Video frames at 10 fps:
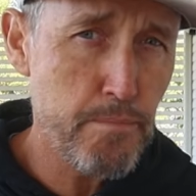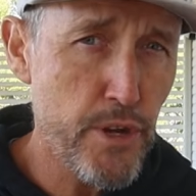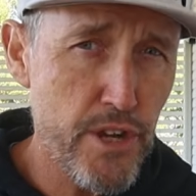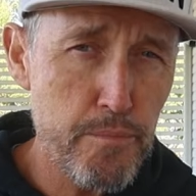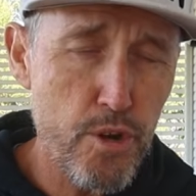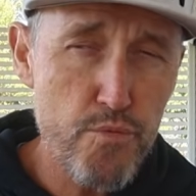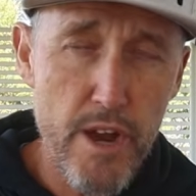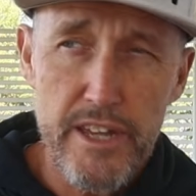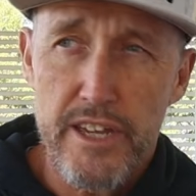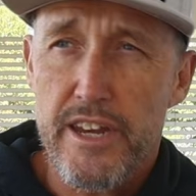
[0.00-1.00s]
impeding my
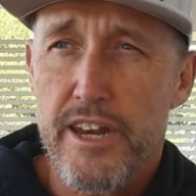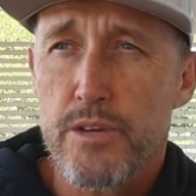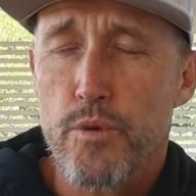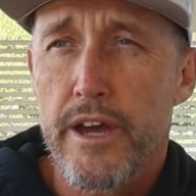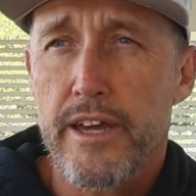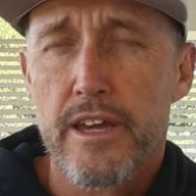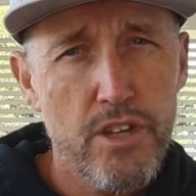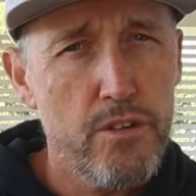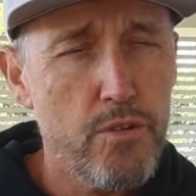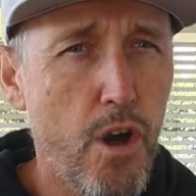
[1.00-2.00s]
running in any way.
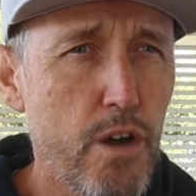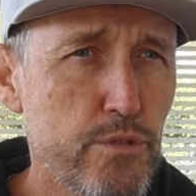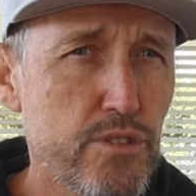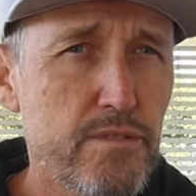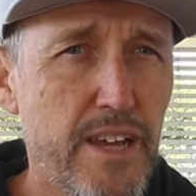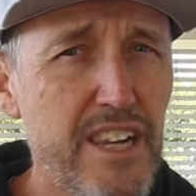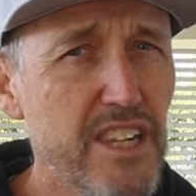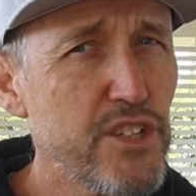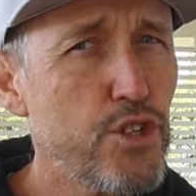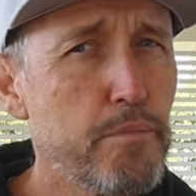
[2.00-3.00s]
So I was a
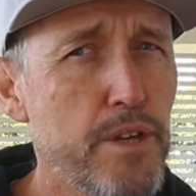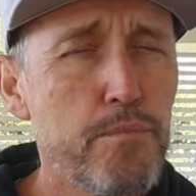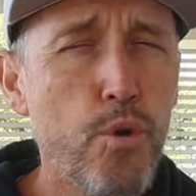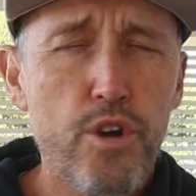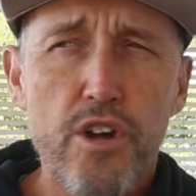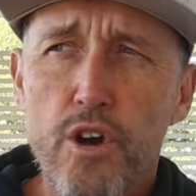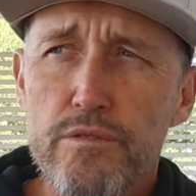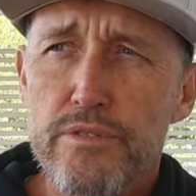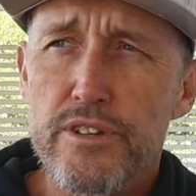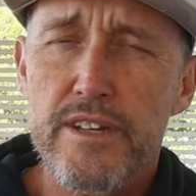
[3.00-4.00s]
little bit more
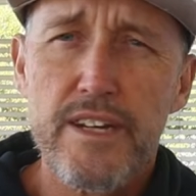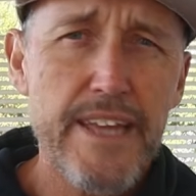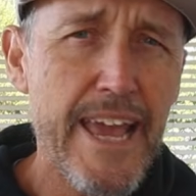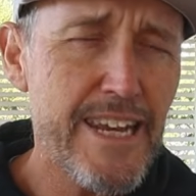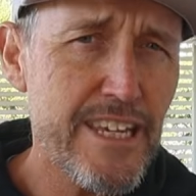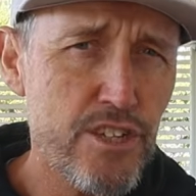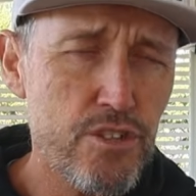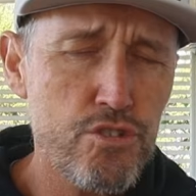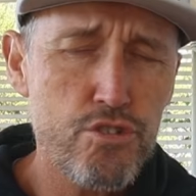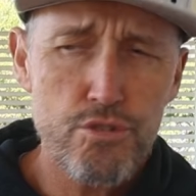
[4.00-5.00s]
confident heading
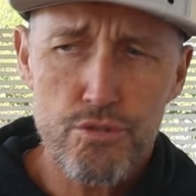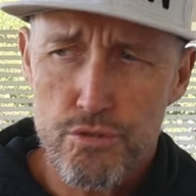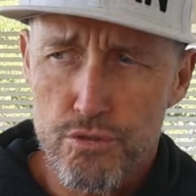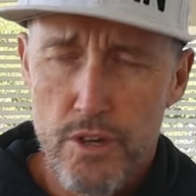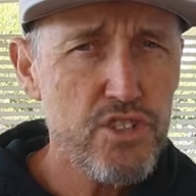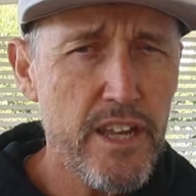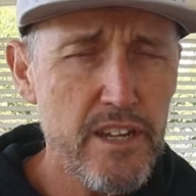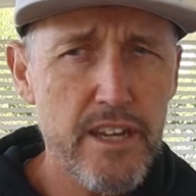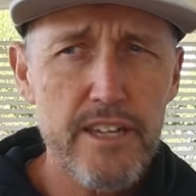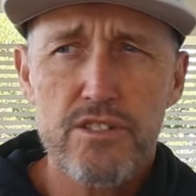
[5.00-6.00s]
into
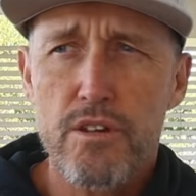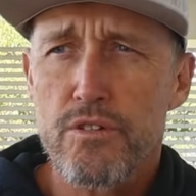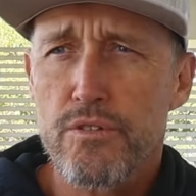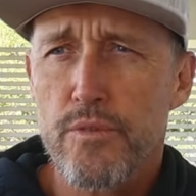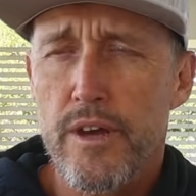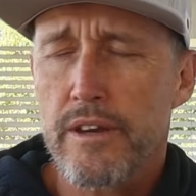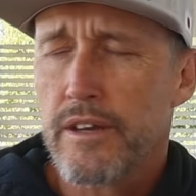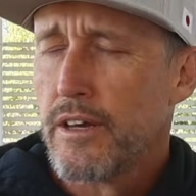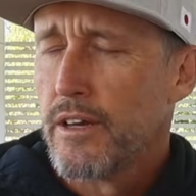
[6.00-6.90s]
Sunday's long run.